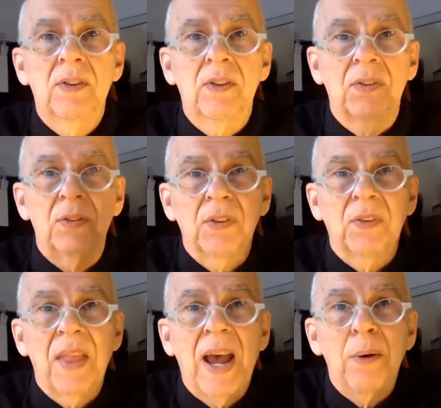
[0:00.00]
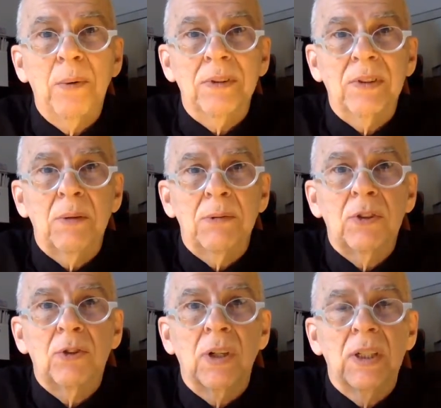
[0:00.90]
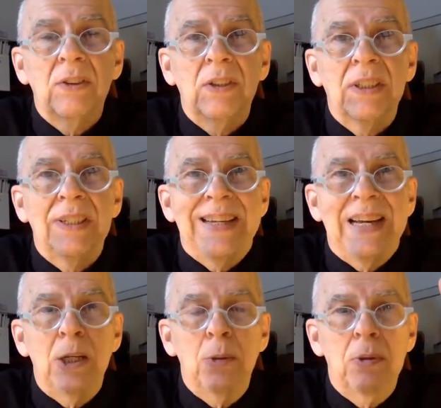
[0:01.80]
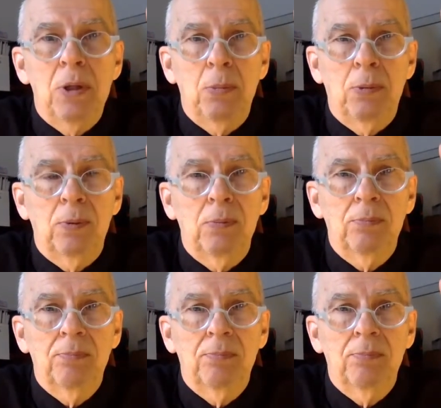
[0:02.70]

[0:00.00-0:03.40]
So, so that was I was trying to unite people